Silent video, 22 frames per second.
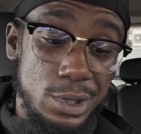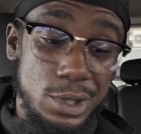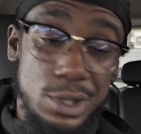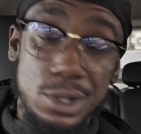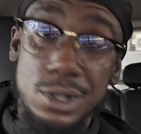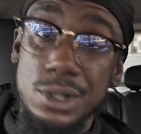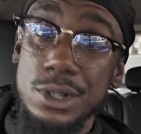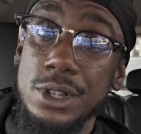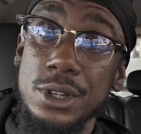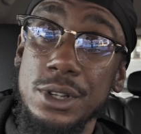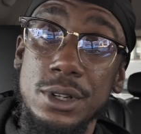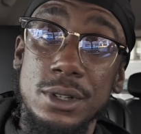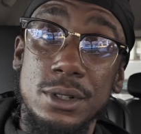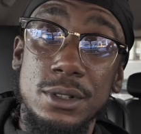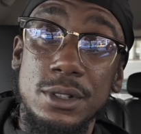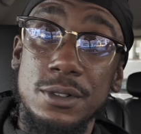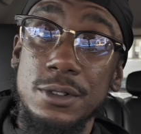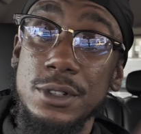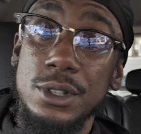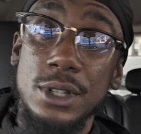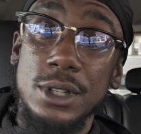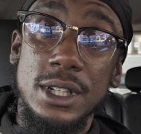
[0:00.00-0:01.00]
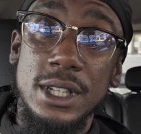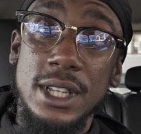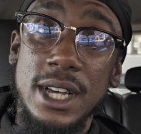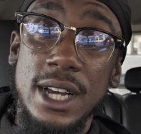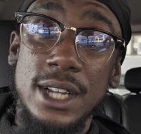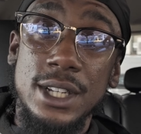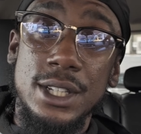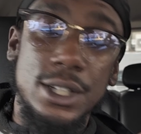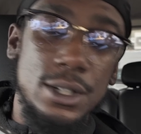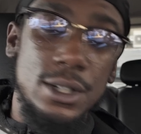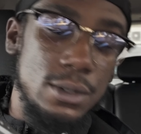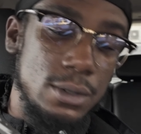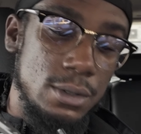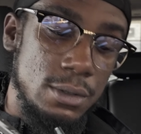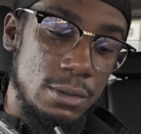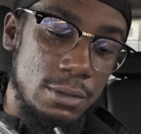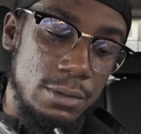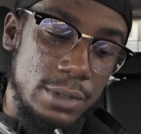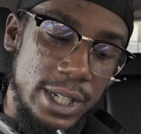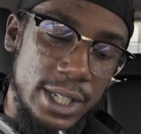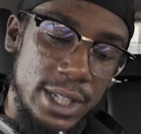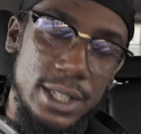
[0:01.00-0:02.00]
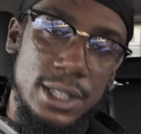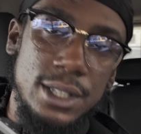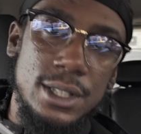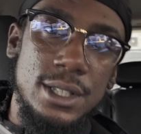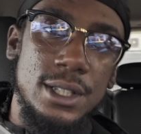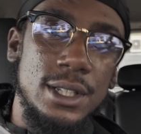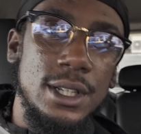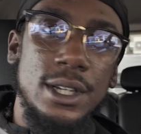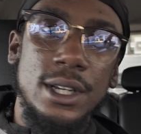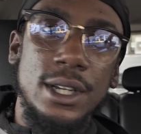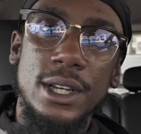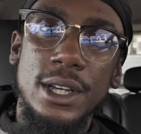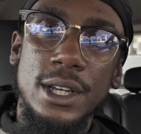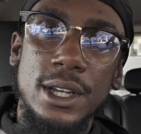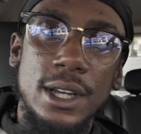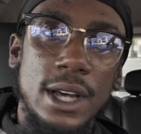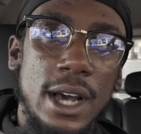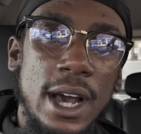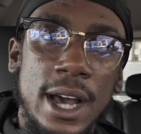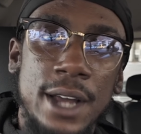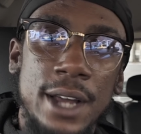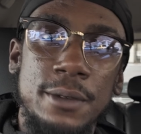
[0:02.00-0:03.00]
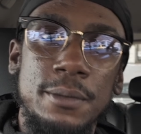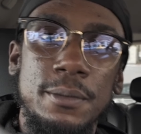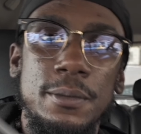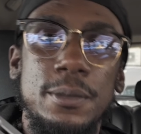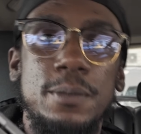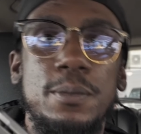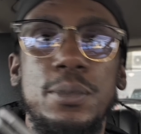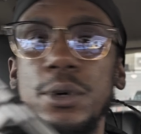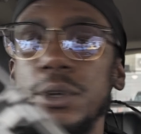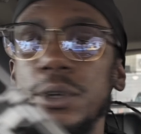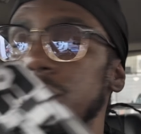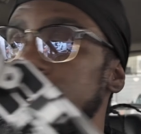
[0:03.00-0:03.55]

so you can attach little rings and put